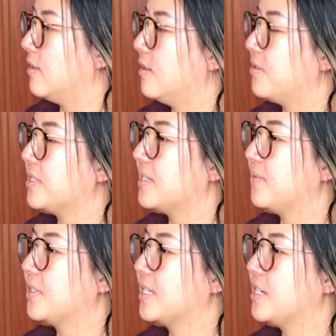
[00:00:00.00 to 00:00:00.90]
Notice if
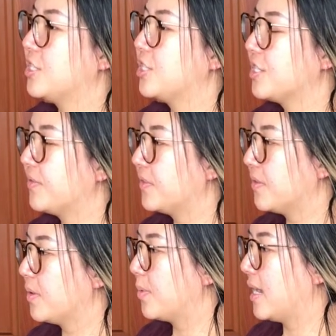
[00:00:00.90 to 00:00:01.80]
there's any shift of
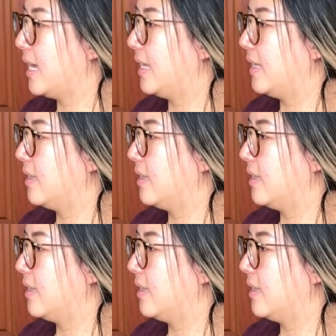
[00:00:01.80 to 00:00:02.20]
the breath.